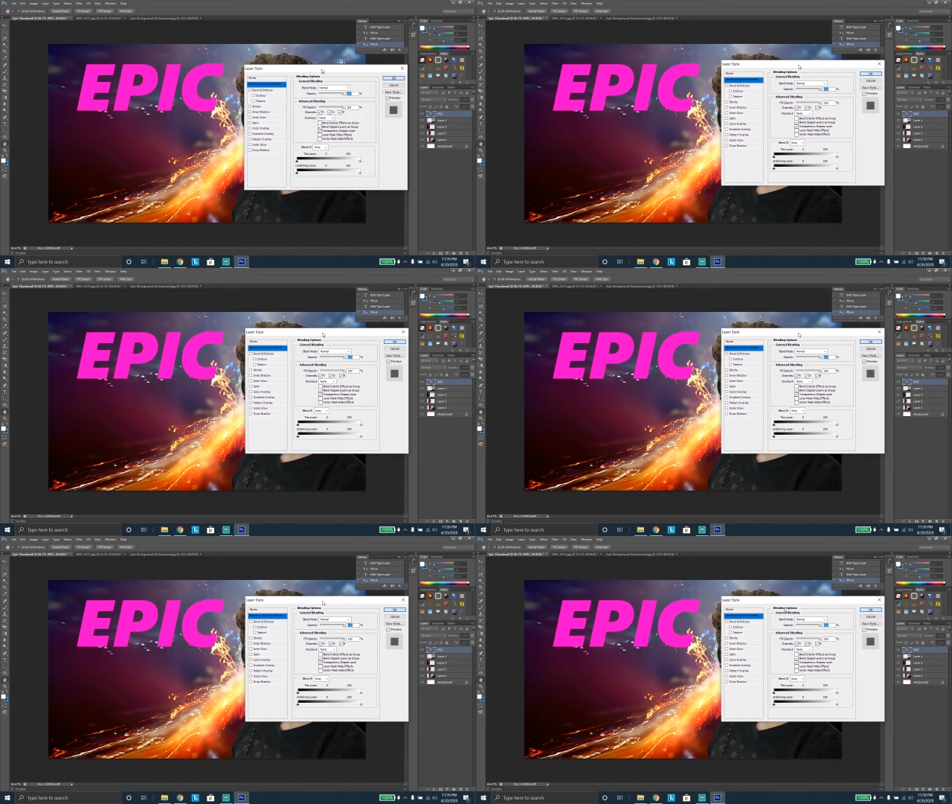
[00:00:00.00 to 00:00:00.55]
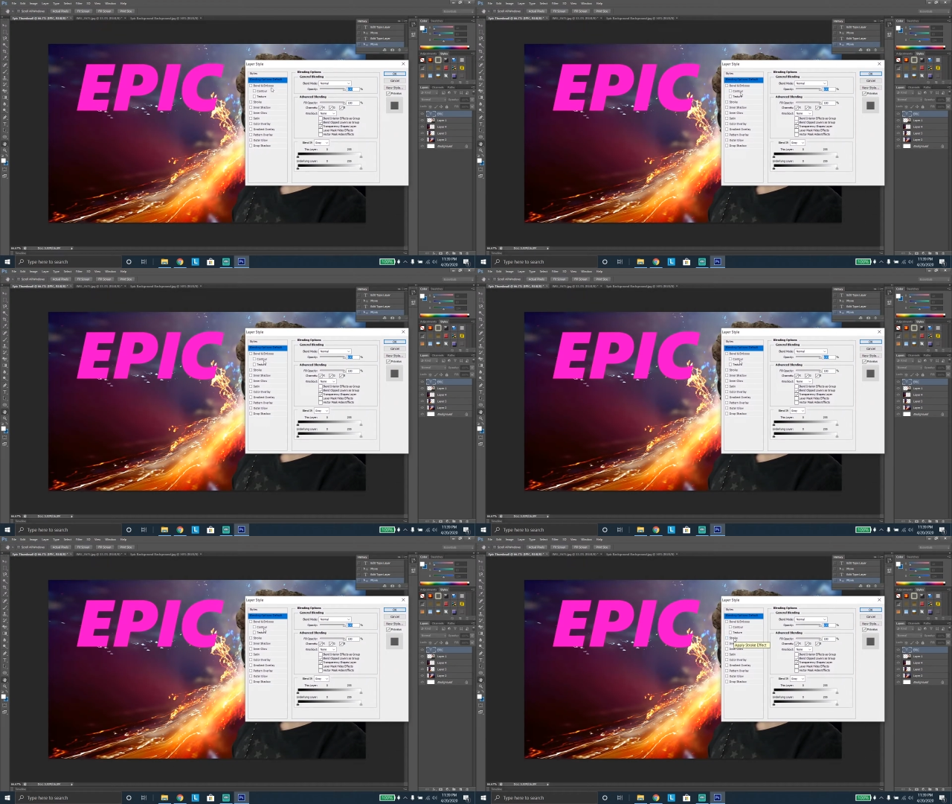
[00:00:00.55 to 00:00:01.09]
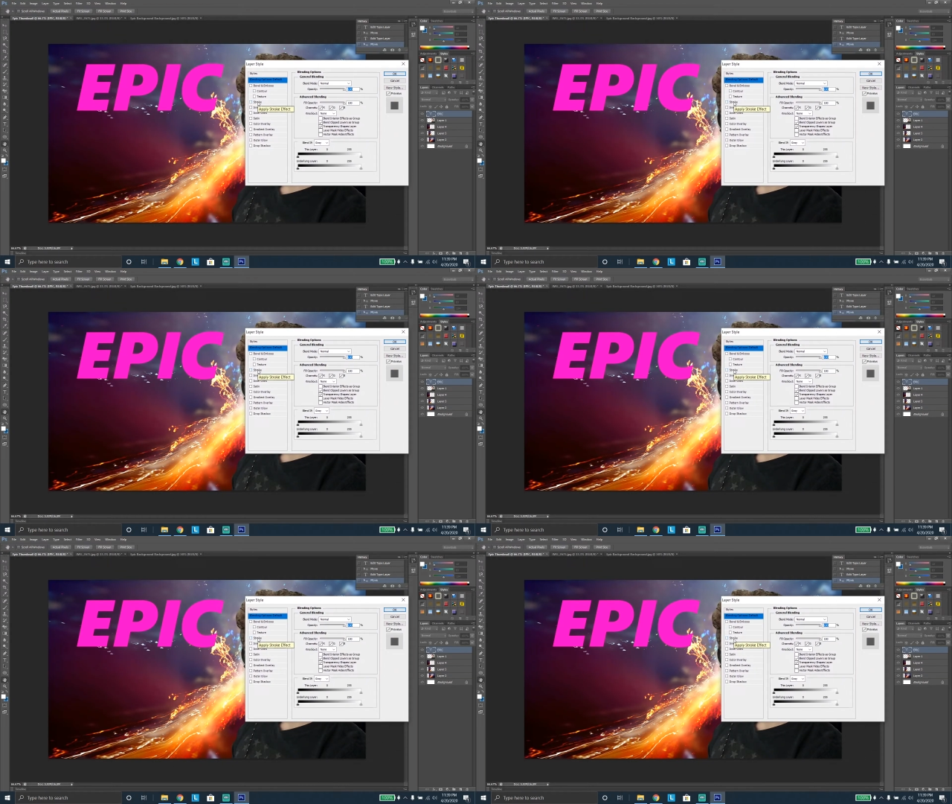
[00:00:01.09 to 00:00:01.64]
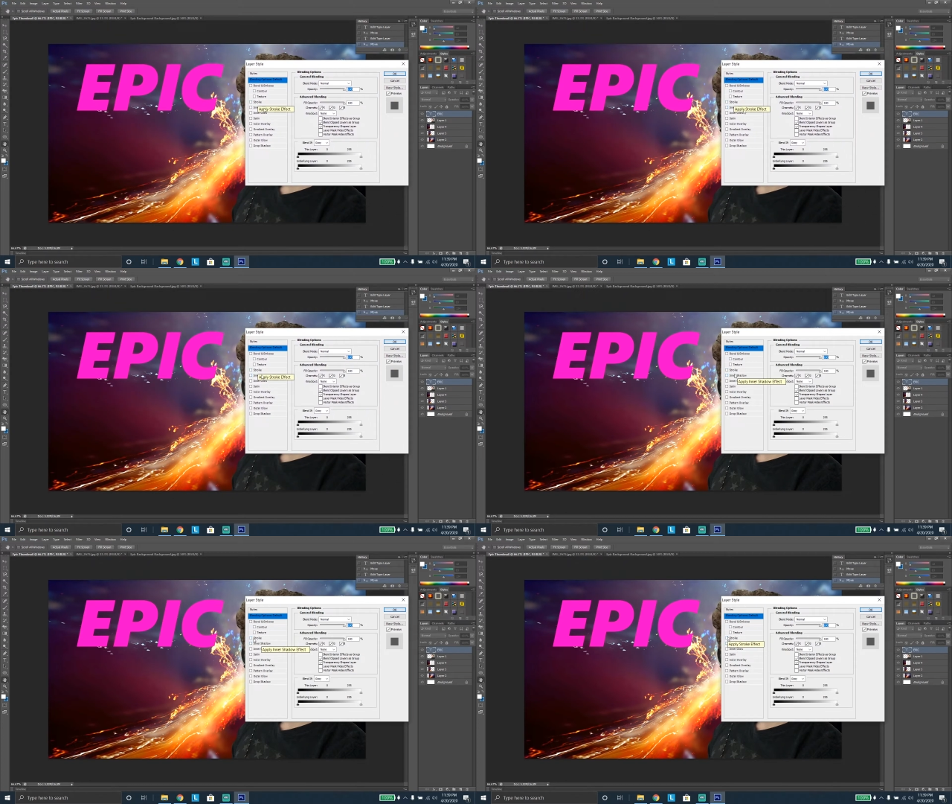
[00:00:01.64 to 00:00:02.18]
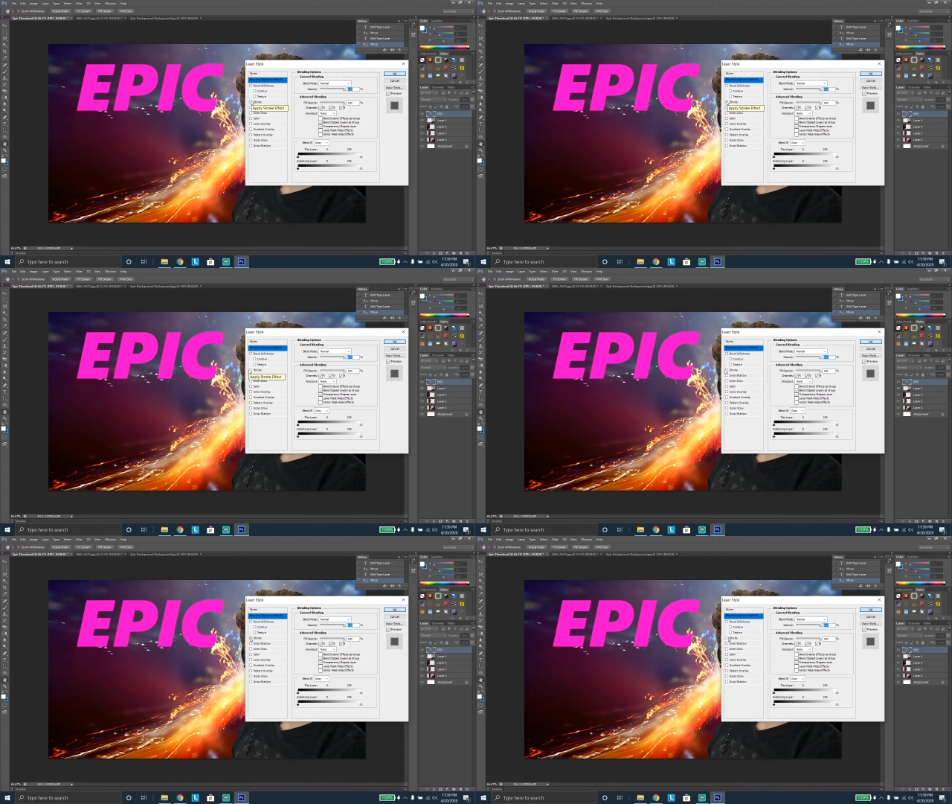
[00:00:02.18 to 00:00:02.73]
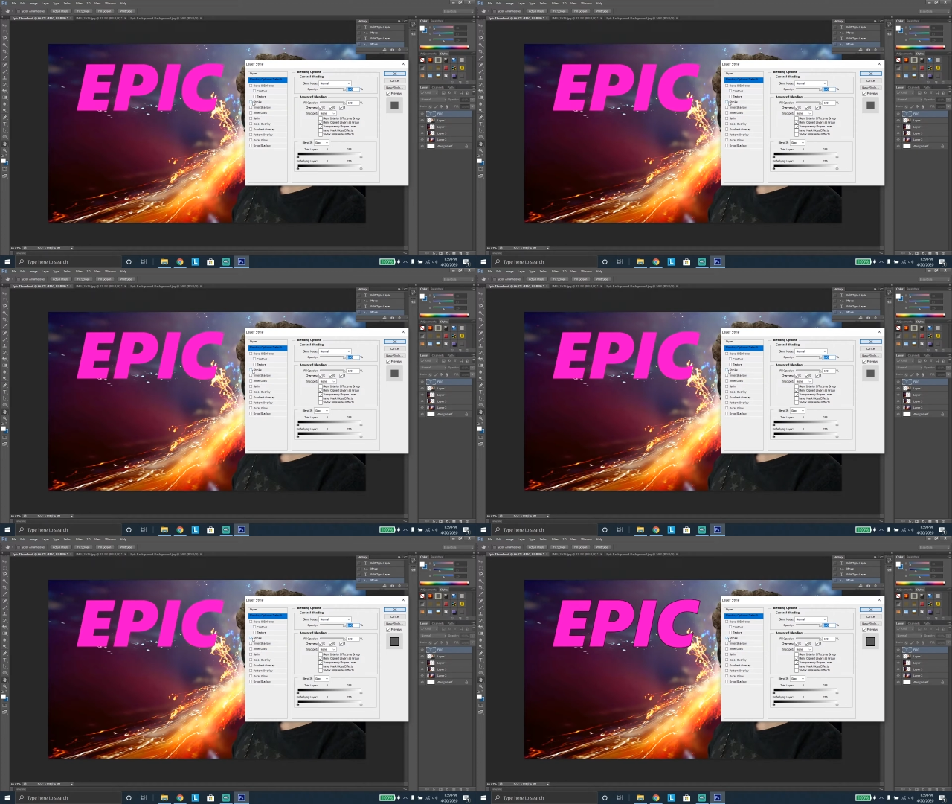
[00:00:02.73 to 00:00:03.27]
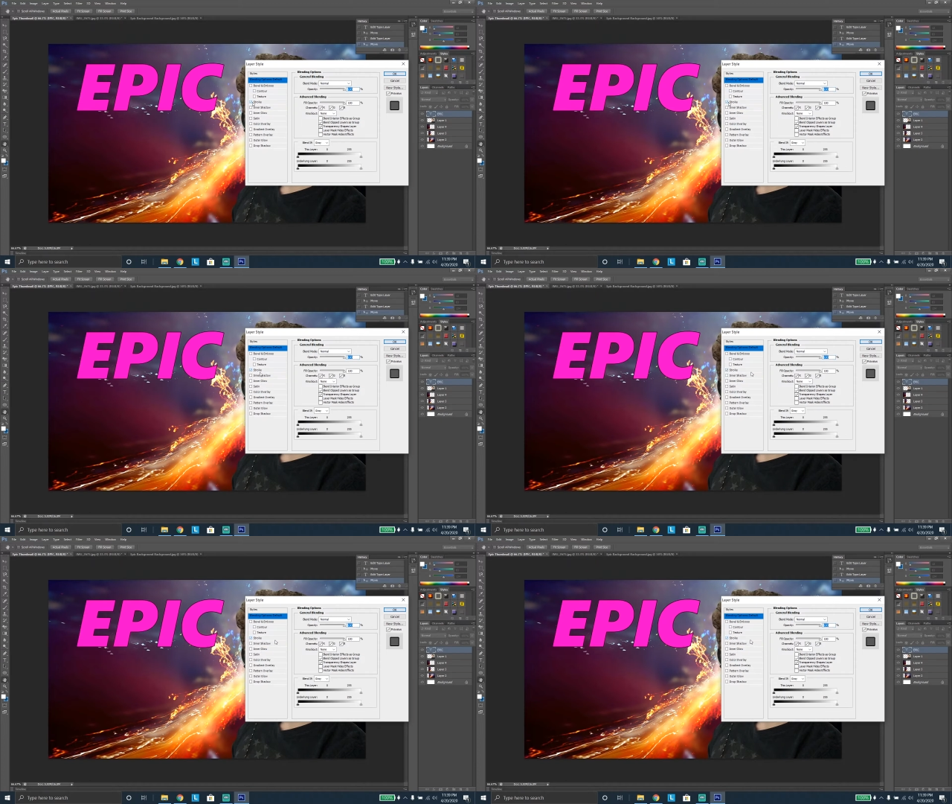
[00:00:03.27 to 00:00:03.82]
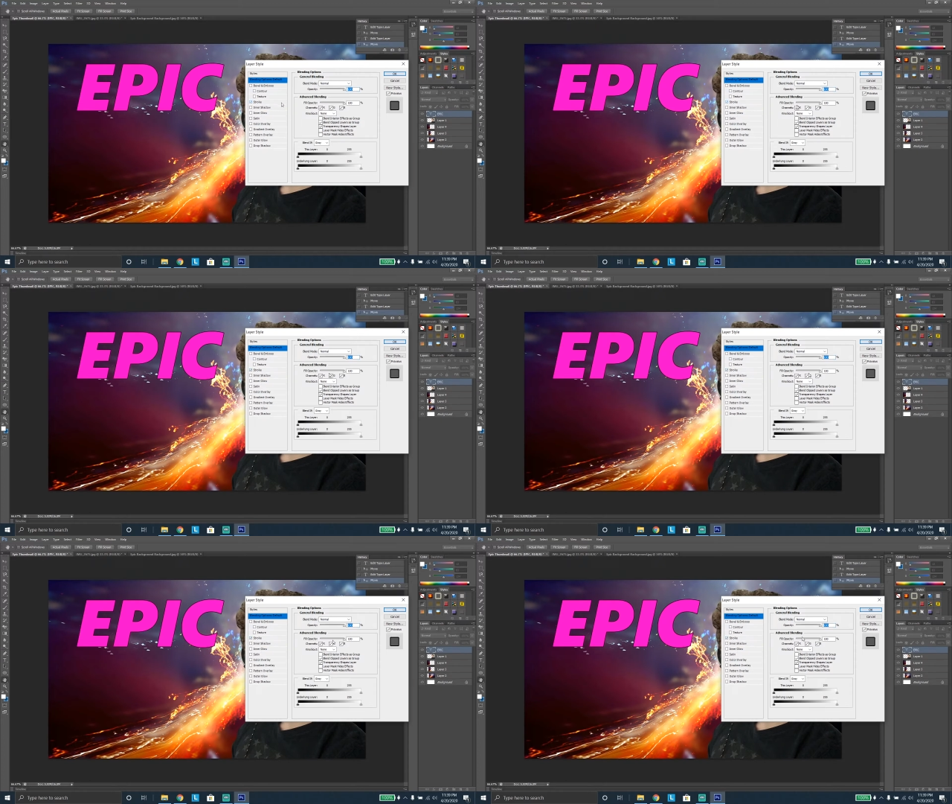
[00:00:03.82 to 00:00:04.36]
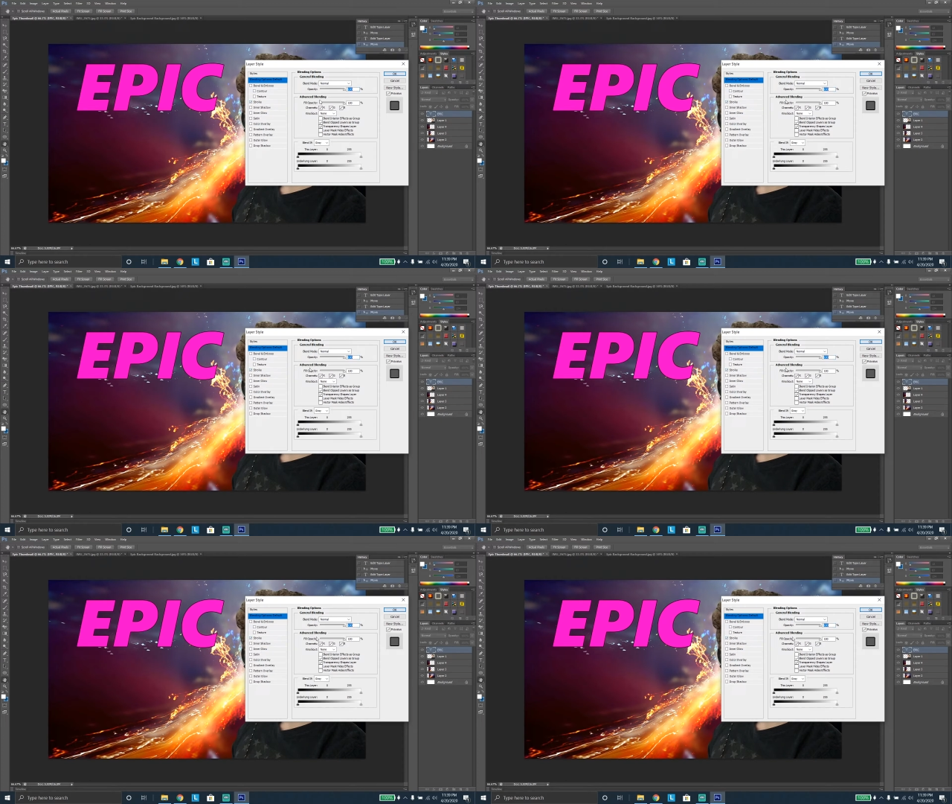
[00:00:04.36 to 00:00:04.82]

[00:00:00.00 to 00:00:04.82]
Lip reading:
Nobody's mouth can be seen.